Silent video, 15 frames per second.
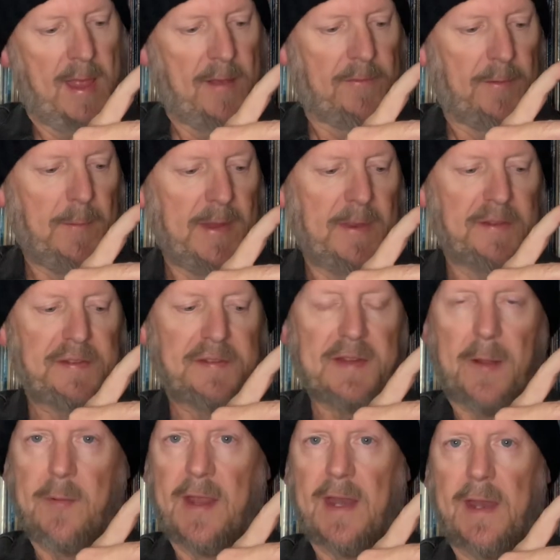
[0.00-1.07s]
For me, this is
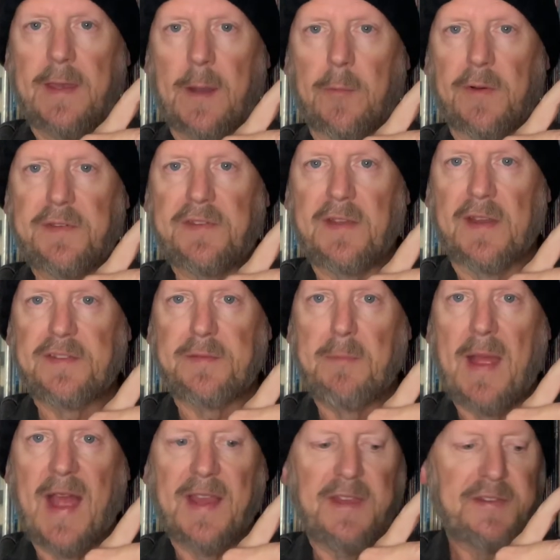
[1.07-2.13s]
coming in at number six,
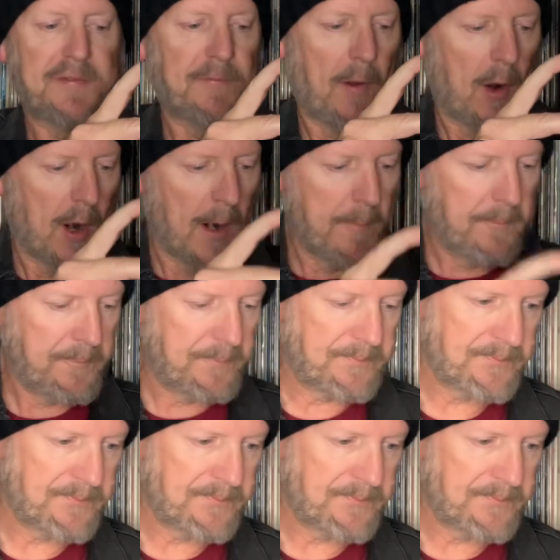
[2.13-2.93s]
Maggie's Farm.